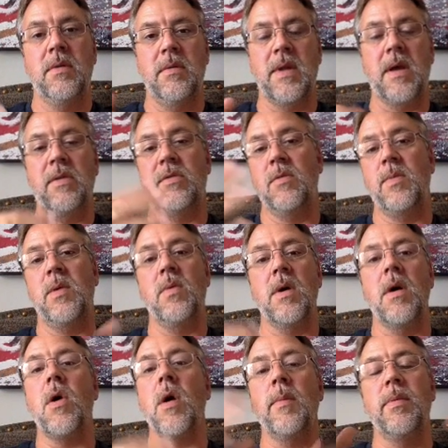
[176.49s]
Now, this would be where
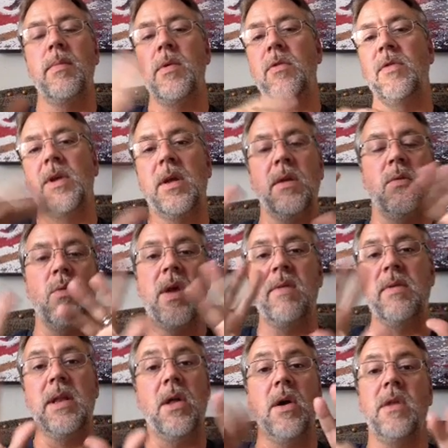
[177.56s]
harp music and
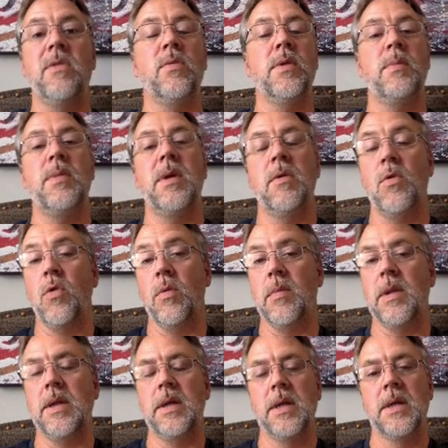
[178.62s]
wavy lines would appear
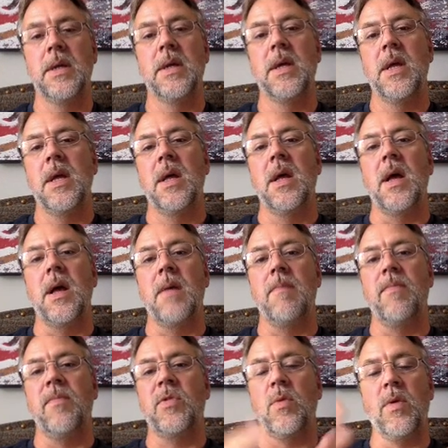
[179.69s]
normally. Um, so